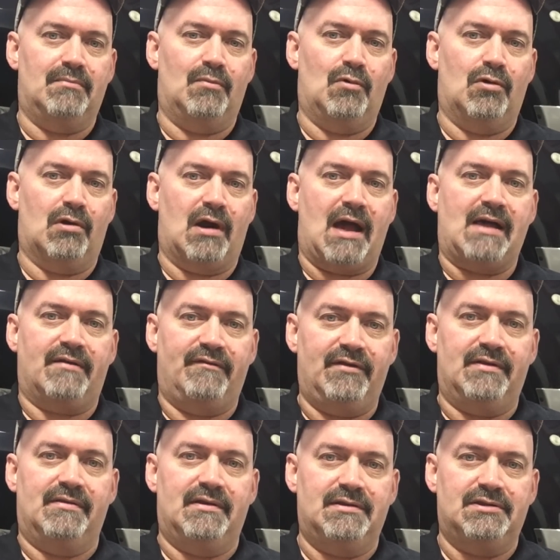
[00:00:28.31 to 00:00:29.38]
more out of
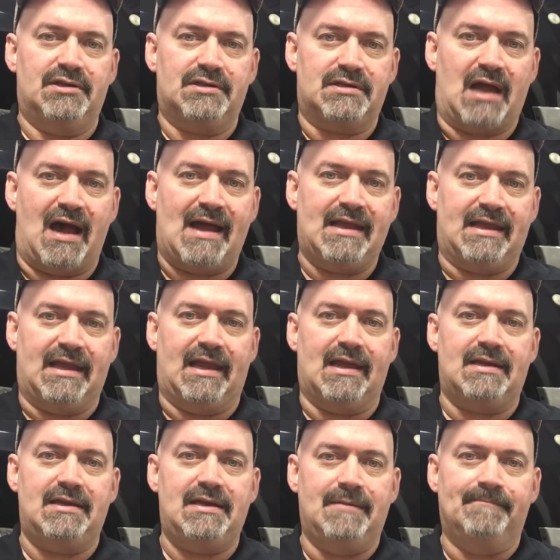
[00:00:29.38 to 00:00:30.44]
it than just eye
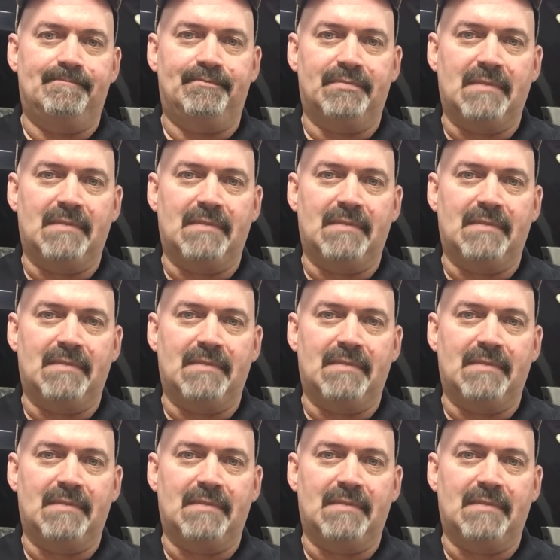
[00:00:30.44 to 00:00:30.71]
candy.